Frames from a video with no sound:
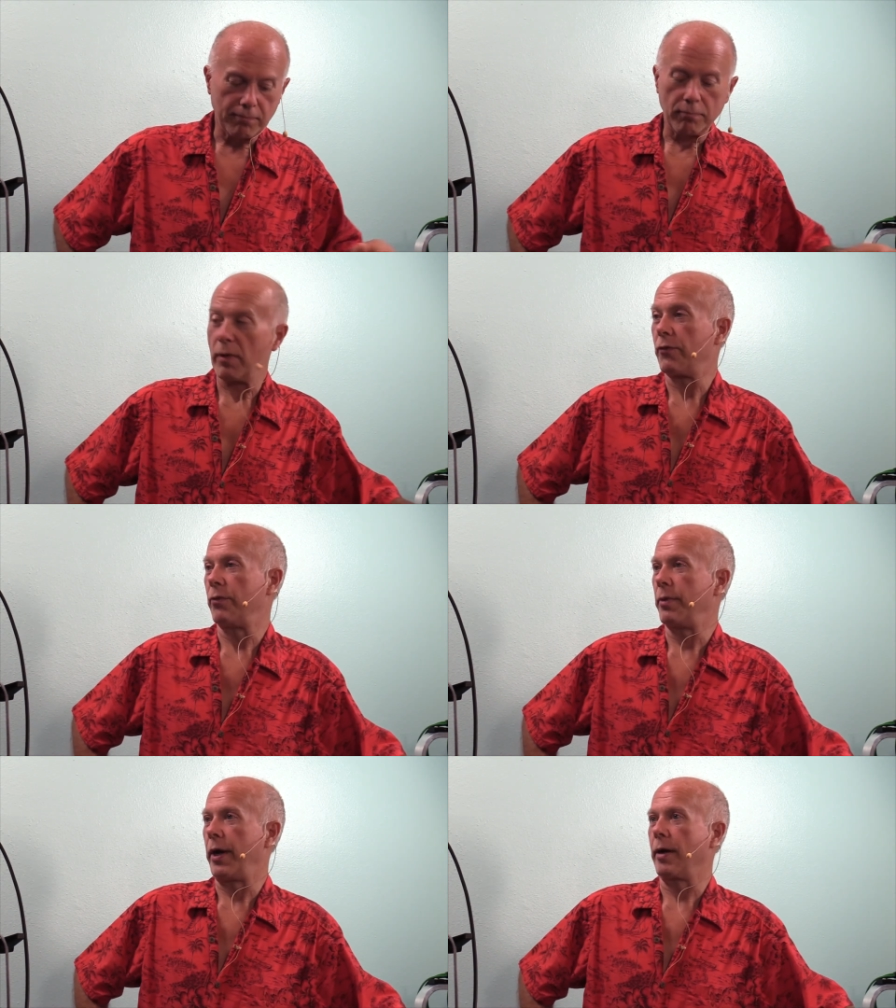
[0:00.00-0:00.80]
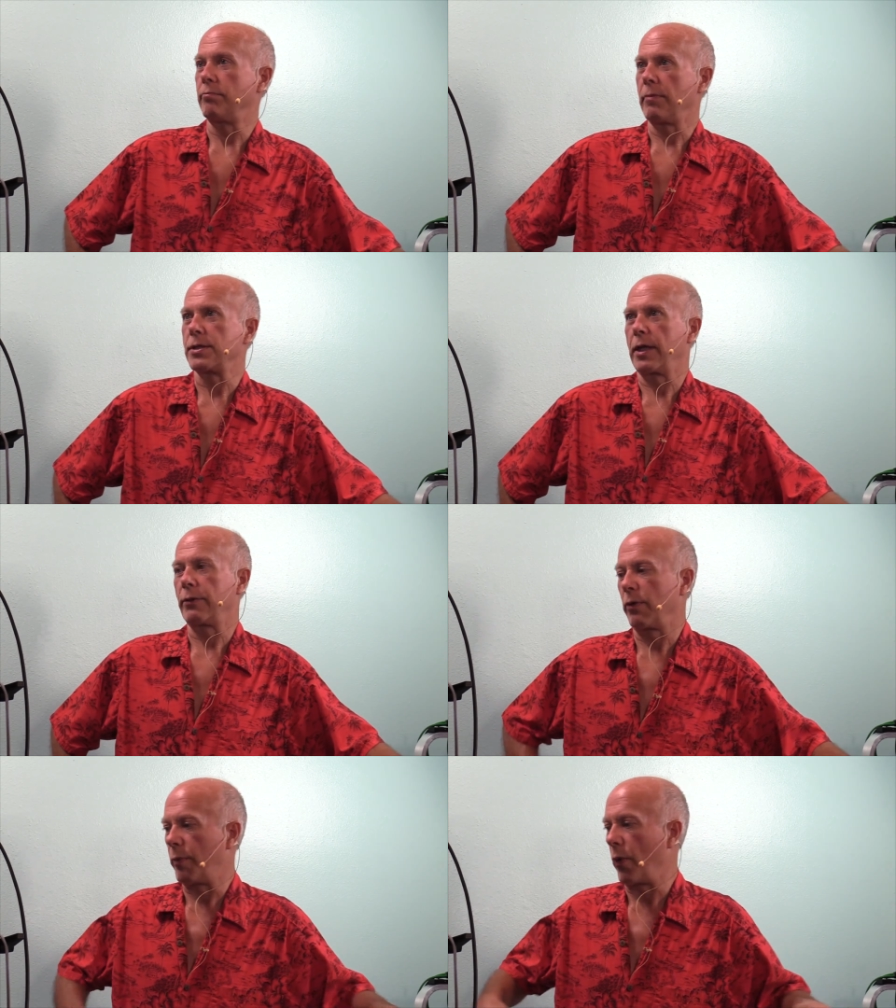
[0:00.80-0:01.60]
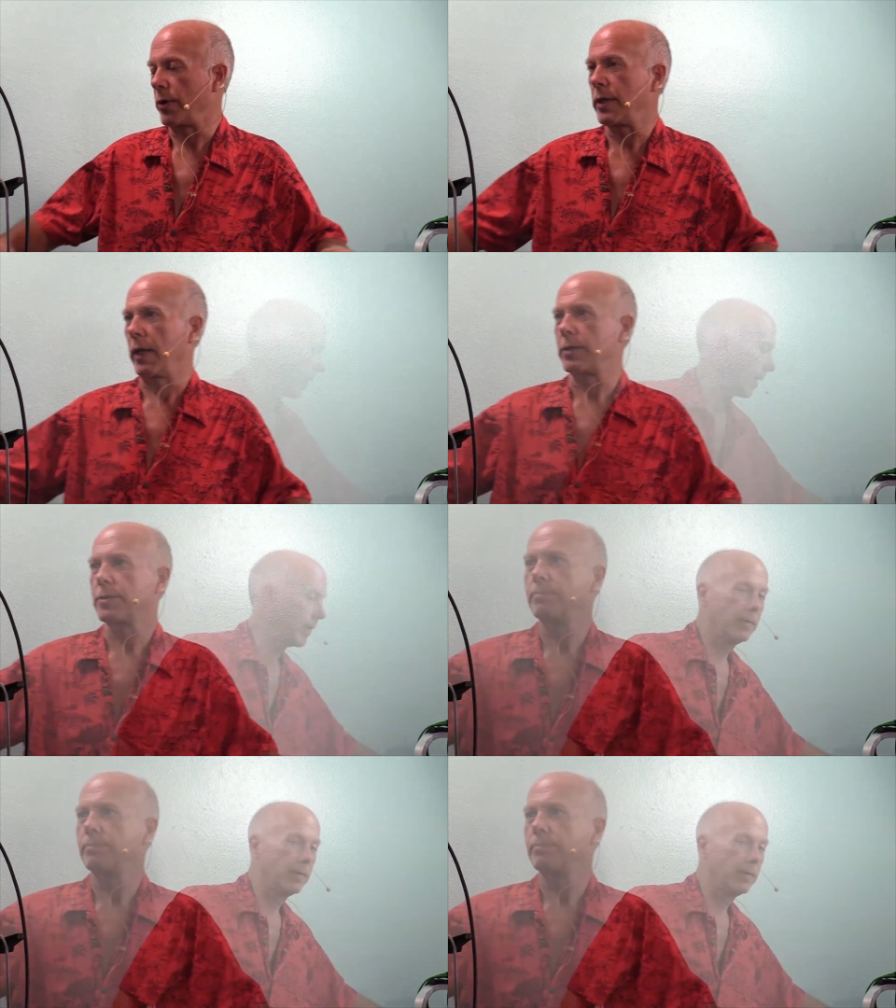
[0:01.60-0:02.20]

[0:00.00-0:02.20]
but from there, let's let the report tell us.